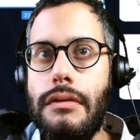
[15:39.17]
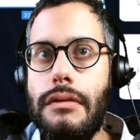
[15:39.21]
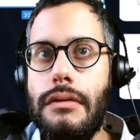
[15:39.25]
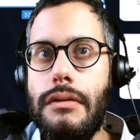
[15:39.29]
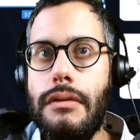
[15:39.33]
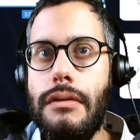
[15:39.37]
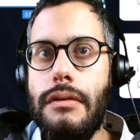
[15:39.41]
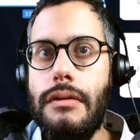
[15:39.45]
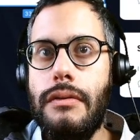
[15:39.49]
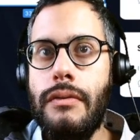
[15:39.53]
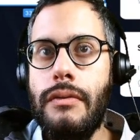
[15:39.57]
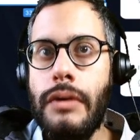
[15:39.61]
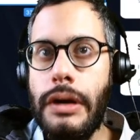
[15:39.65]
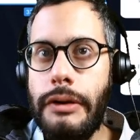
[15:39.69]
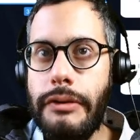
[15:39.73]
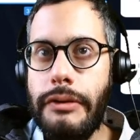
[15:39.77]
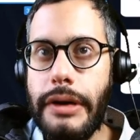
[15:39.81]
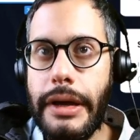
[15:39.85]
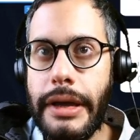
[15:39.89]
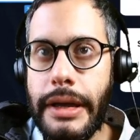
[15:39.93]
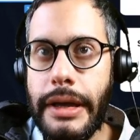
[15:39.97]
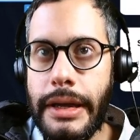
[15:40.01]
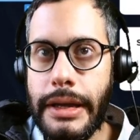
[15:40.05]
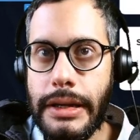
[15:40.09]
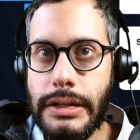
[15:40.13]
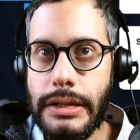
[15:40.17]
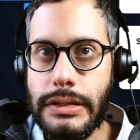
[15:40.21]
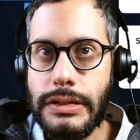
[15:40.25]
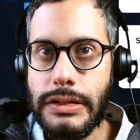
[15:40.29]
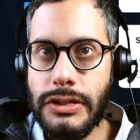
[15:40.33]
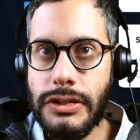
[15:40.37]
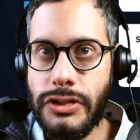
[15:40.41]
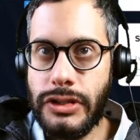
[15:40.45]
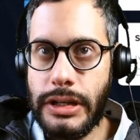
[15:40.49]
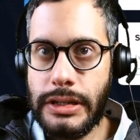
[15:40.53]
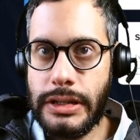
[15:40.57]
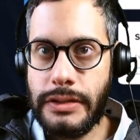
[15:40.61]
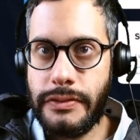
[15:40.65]
whenever I hit
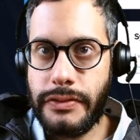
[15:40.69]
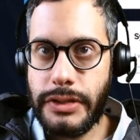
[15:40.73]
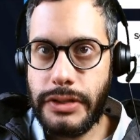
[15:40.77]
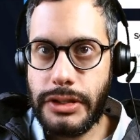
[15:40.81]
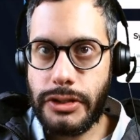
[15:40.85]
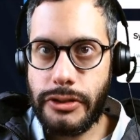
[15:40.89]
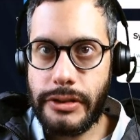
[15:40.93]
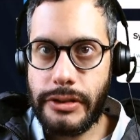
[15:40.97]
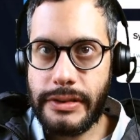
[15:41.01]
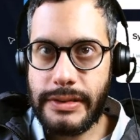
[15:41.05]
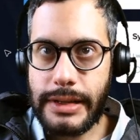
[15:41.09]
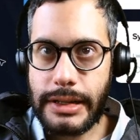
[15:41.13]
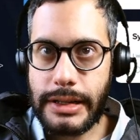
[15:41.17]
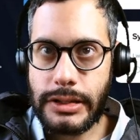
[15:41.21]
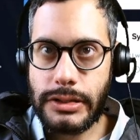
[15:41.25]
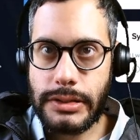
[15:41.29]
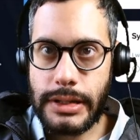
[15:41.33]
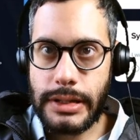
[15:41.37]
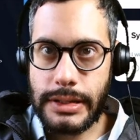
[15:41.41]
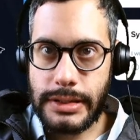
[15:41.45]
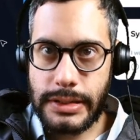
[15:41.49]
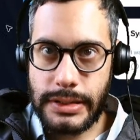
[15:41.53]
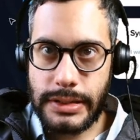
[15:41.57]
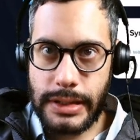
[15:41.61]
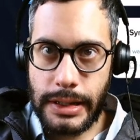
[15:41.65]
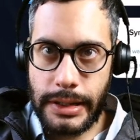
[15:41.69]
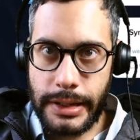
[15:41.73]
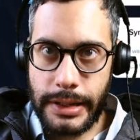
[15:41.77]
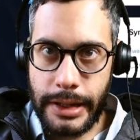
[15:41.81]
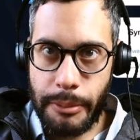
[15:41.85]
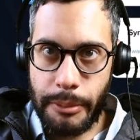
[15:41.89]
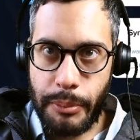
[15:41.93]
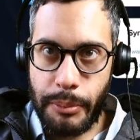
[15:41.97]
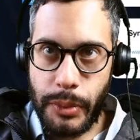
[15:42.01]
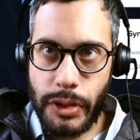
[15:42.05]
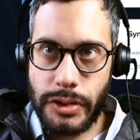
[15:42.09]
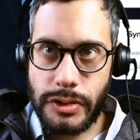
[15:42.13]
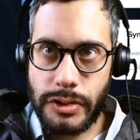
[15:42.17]
suggest feature, that's sending a
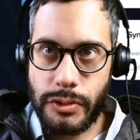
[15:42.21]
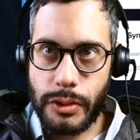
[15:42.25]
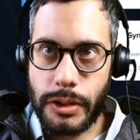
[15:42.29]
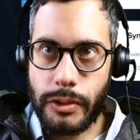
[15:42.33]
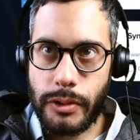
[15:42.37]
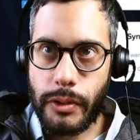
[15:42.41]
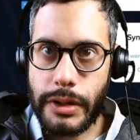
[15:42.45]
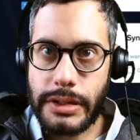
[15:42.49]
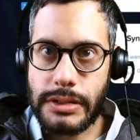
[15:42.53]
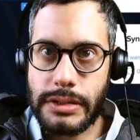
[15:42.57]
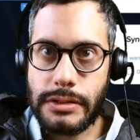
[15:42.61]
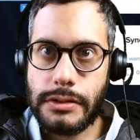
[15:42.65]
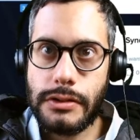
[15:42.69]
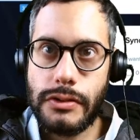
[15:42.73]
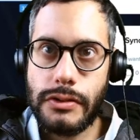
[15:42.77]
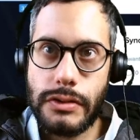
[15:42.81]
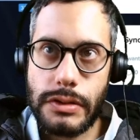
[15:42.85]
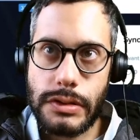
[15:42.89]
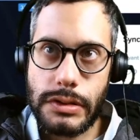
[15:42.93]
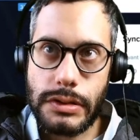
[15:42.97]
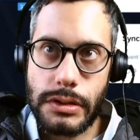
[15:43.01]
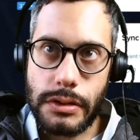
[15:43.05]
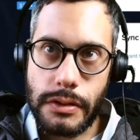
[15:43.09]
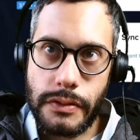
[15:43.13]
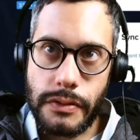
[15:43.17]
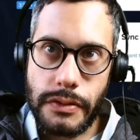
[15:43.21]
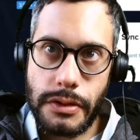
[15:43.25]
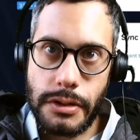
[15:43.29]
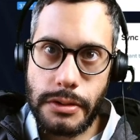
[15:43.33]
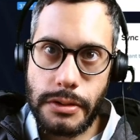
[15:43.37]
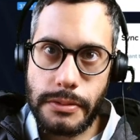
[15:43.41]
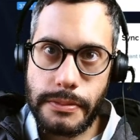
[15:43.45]
post request to the server.